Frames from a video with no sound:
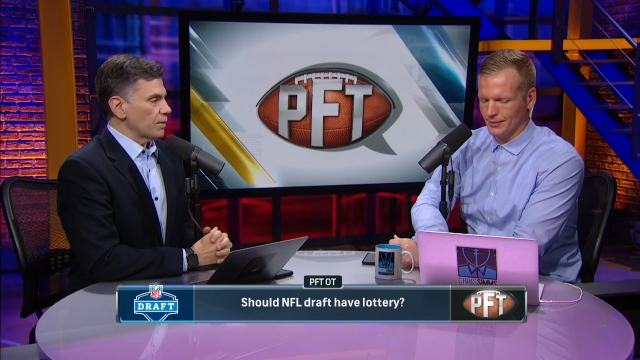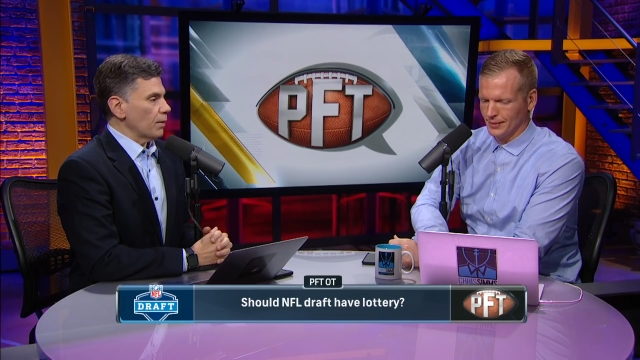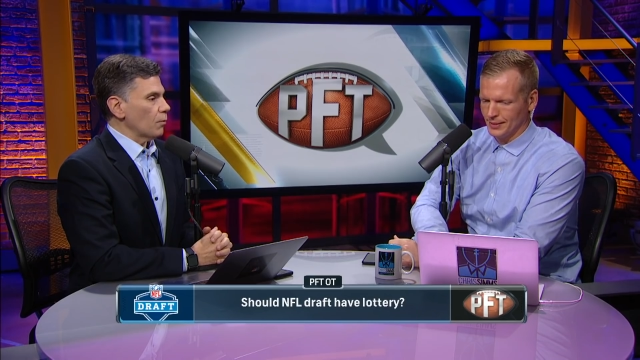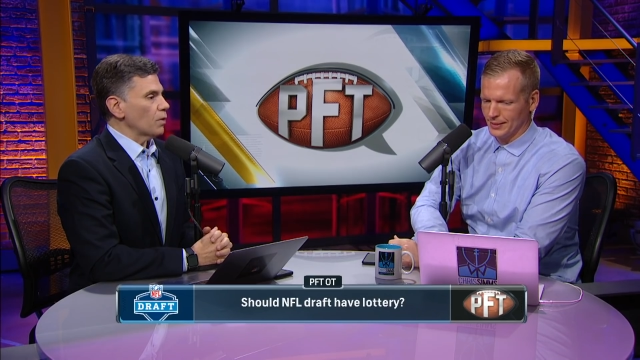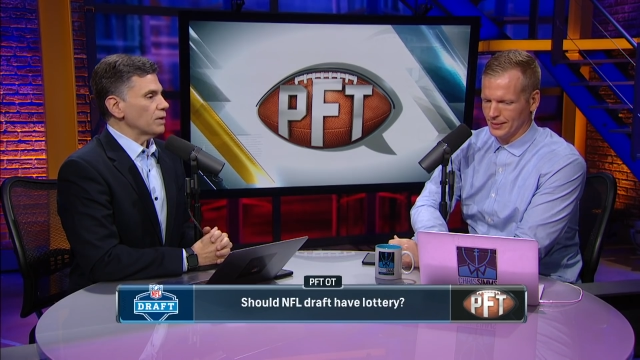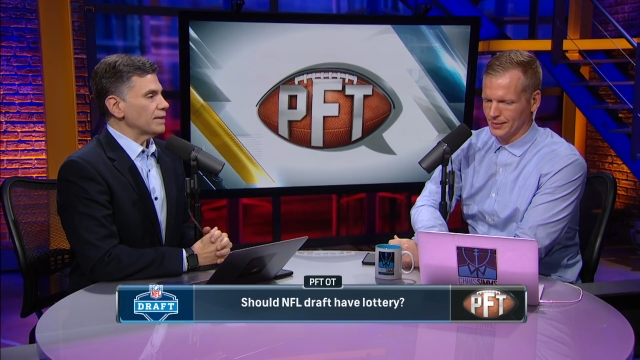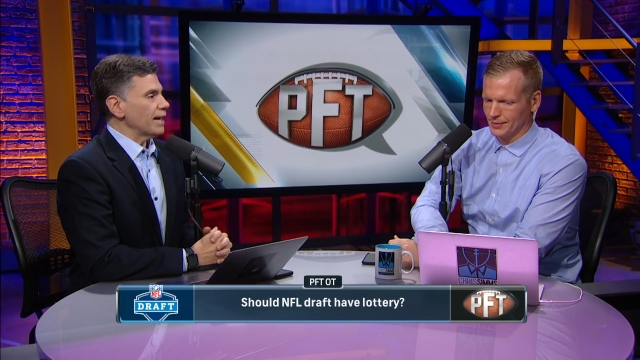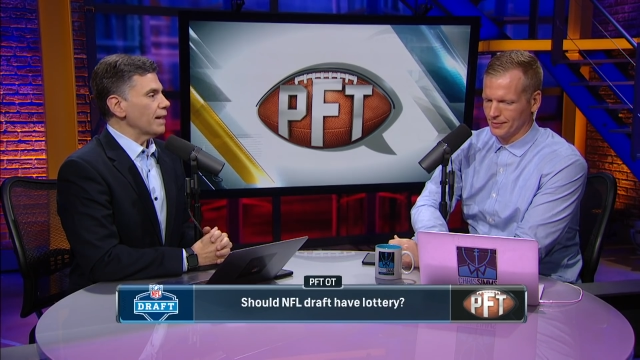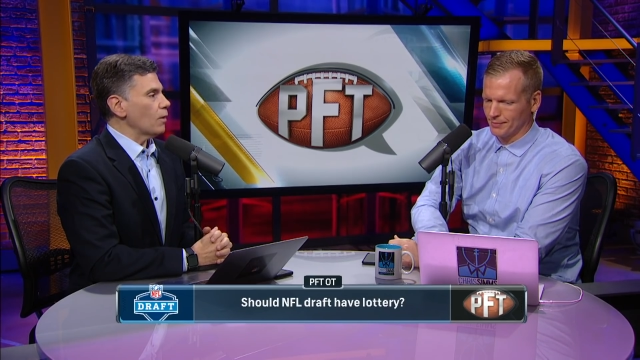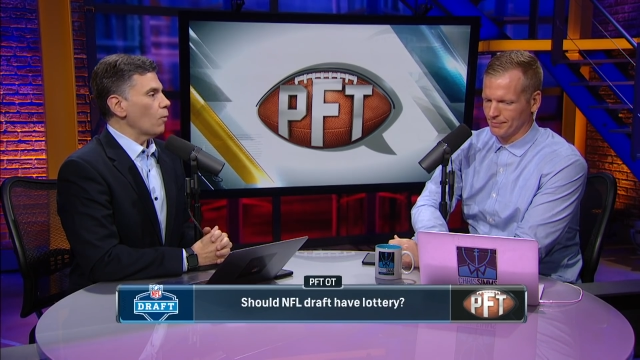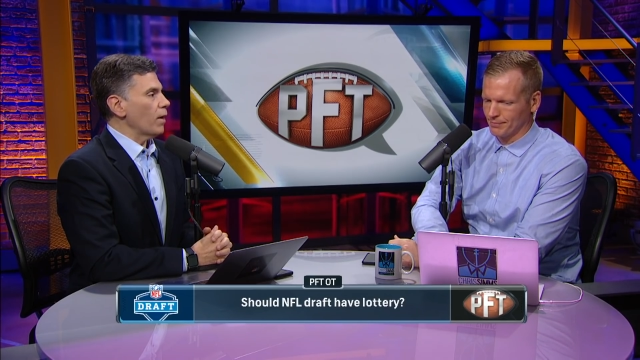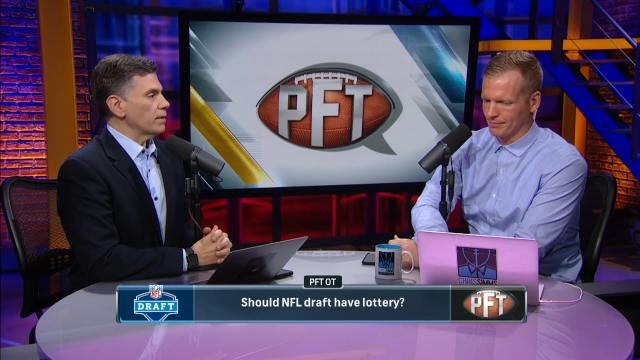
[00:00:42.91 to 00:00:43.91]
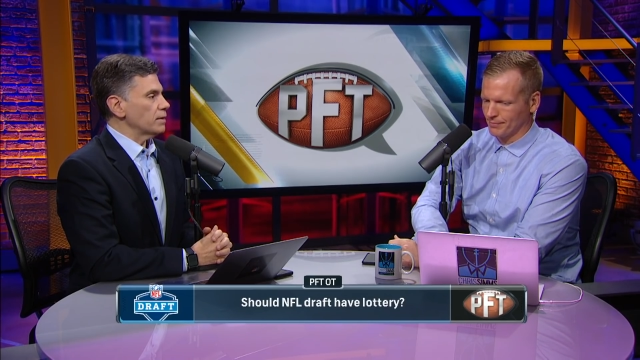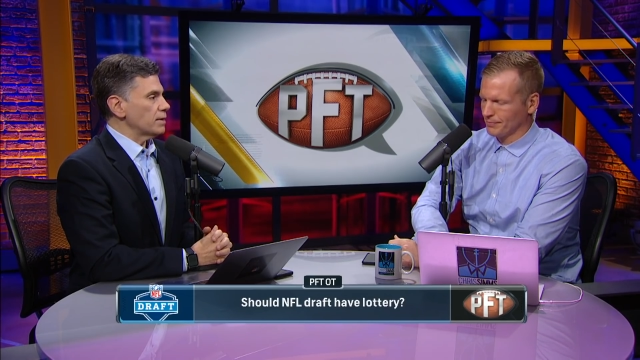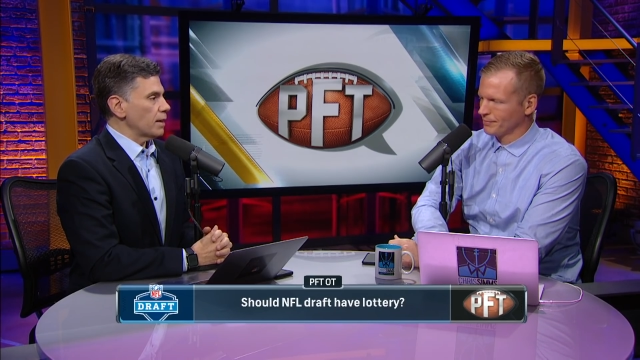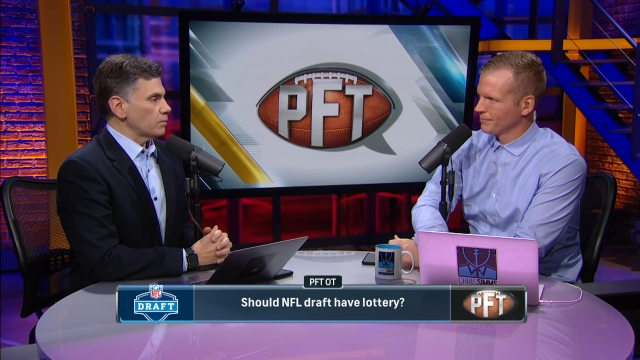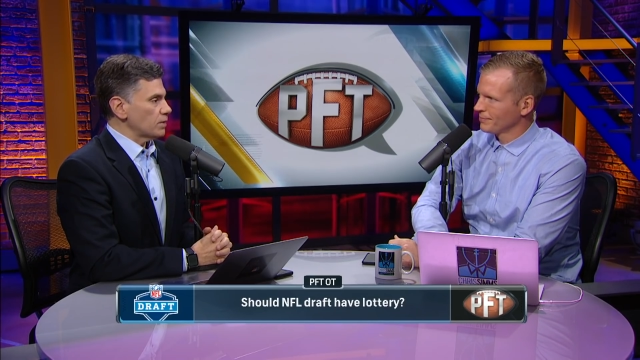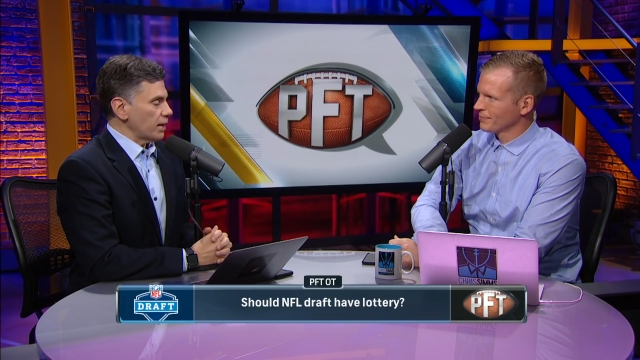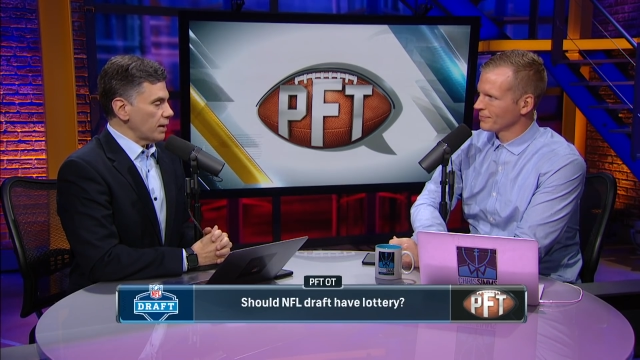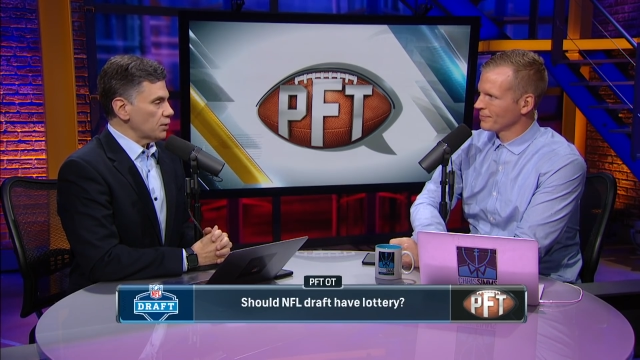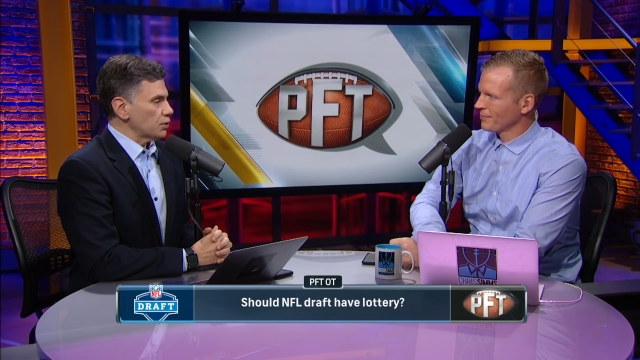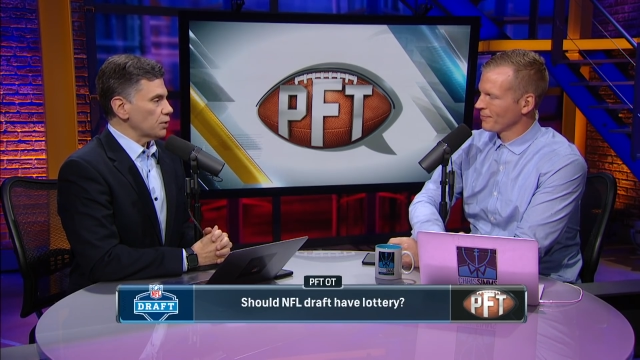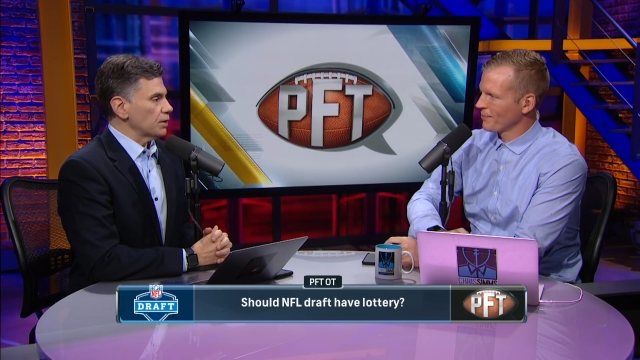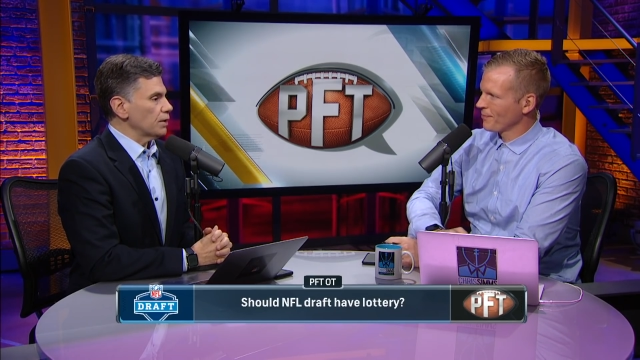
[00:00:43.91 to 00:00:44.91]
Speaker 1: that would take away the
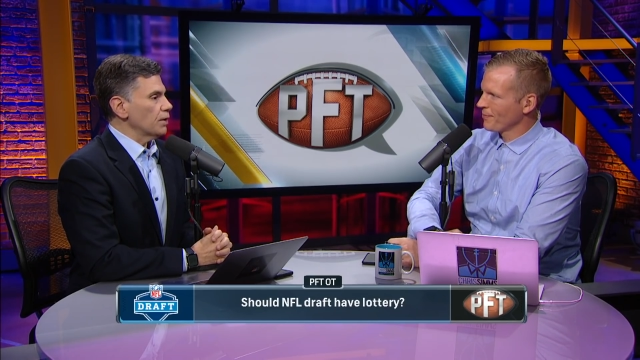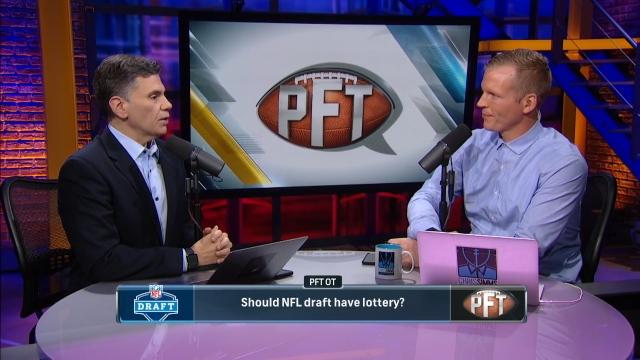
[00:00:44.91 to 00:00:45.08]
temptation